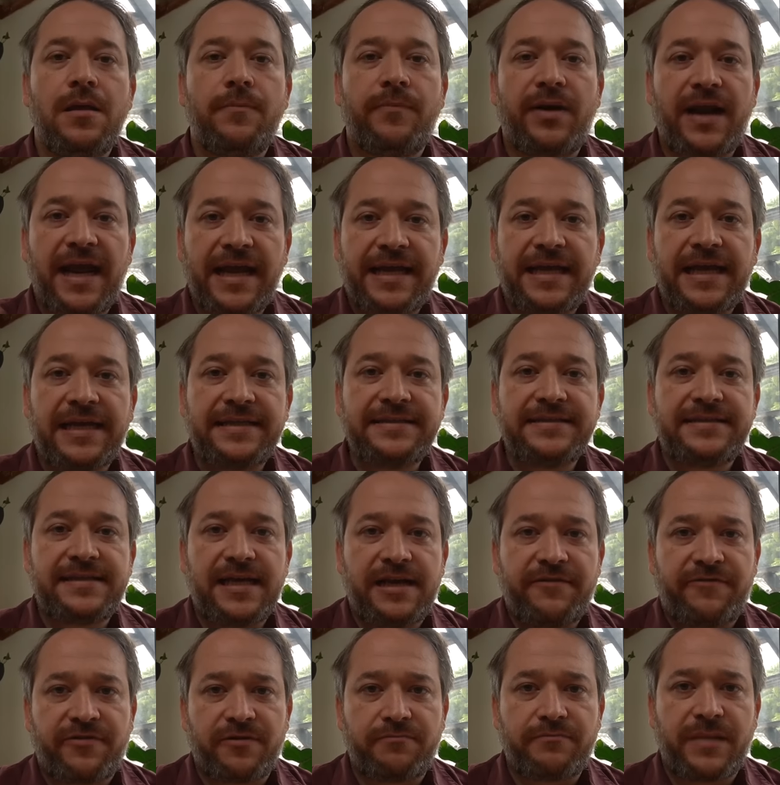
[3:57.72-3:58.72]
but I can
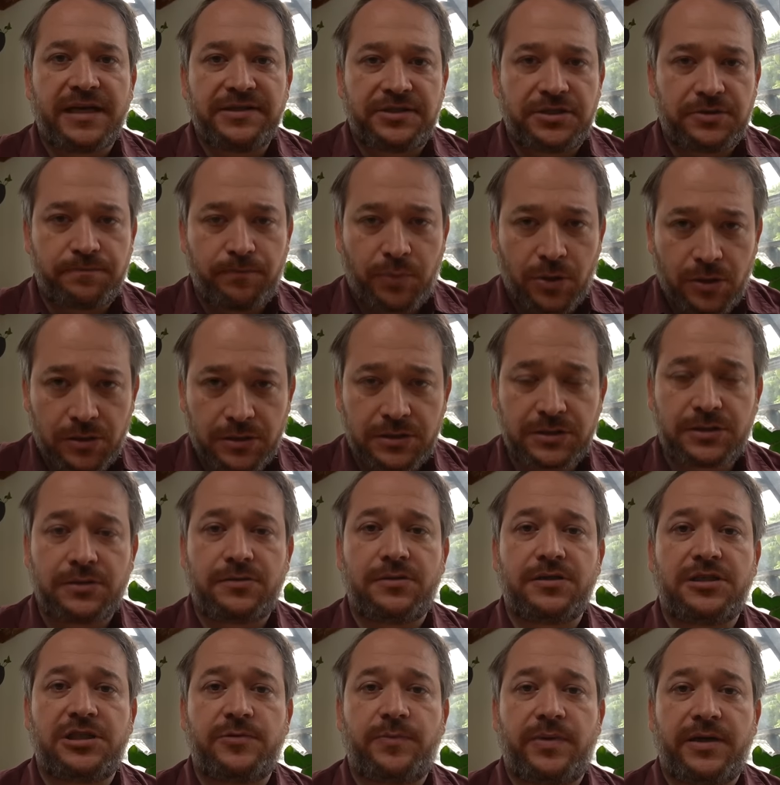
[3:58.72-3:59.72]
say from my
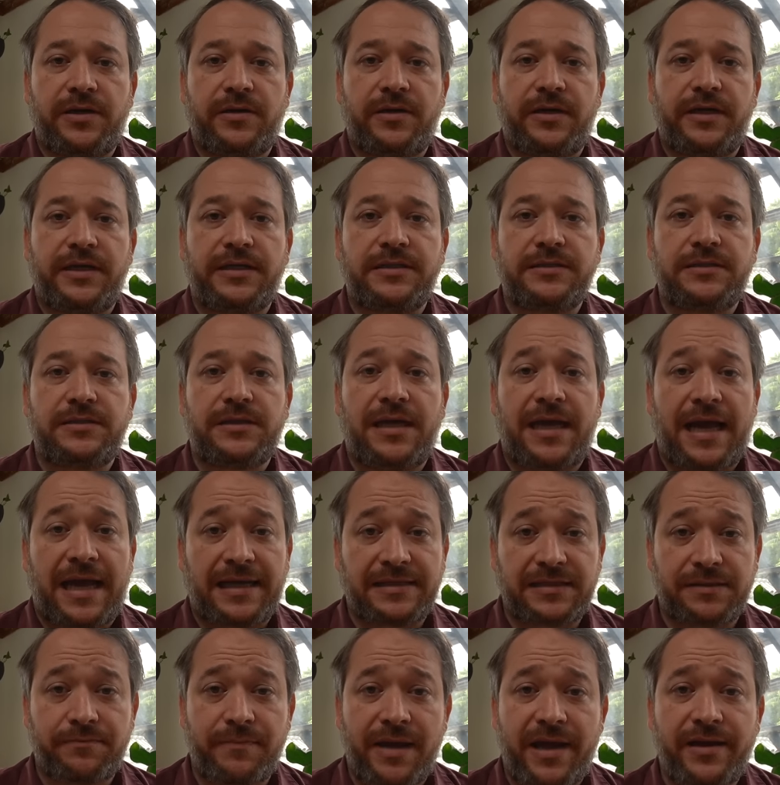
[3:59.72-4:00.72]
personal experience
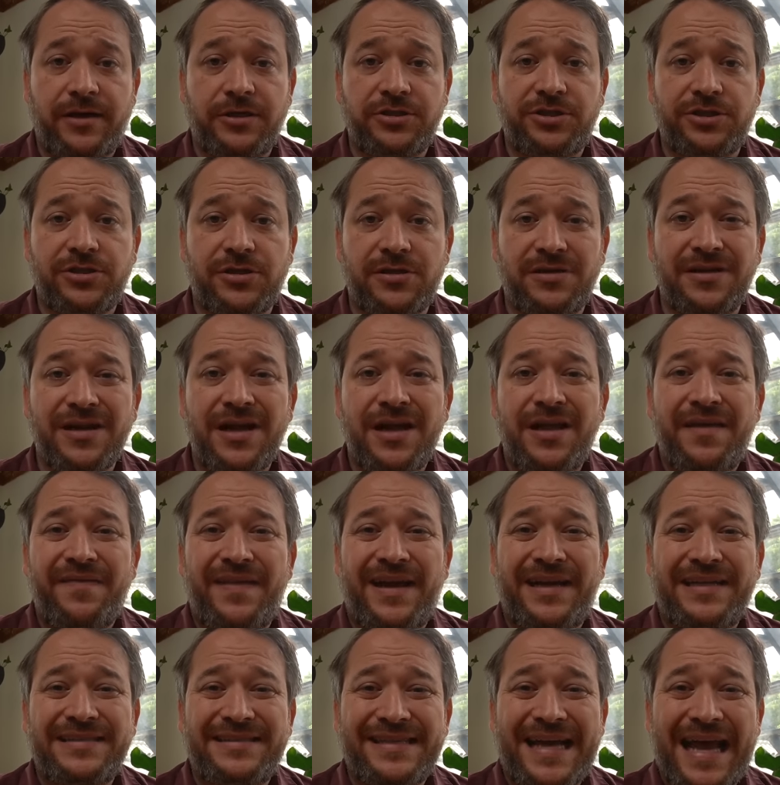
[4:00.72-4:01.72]
as a manager
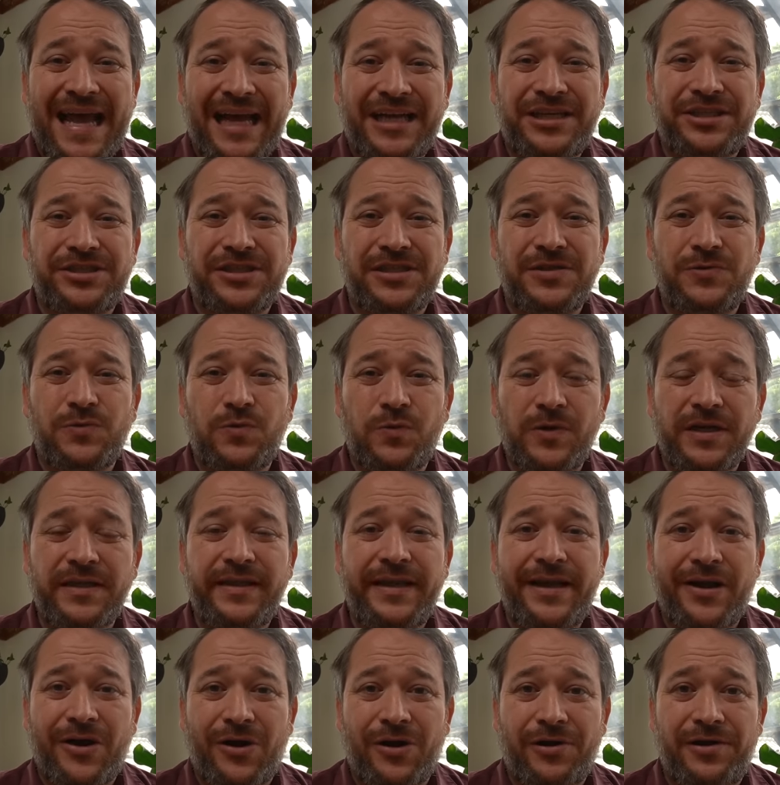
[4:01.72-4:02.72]
that it's actually
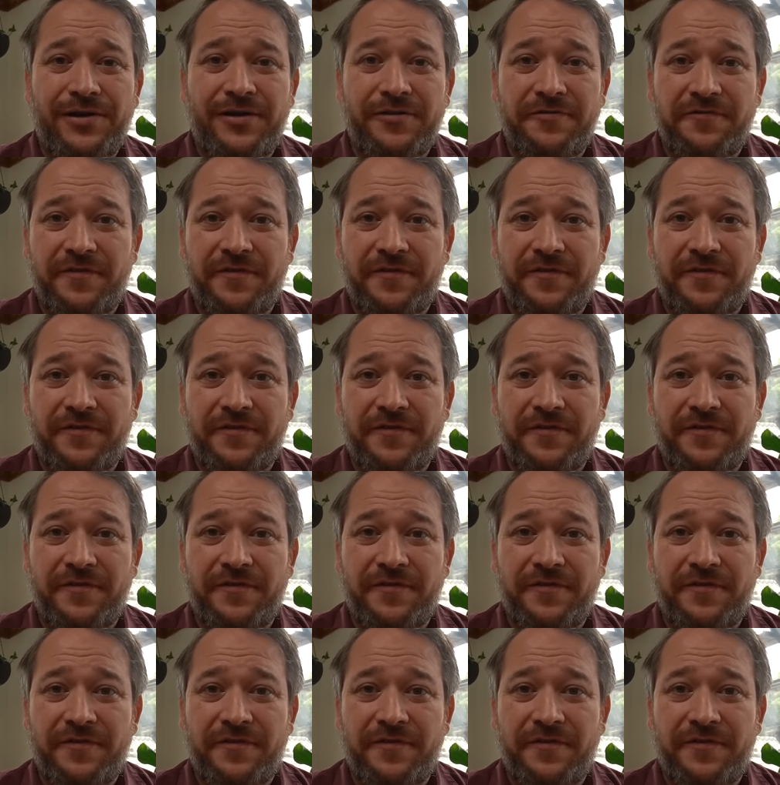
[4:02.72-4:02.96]
really hard to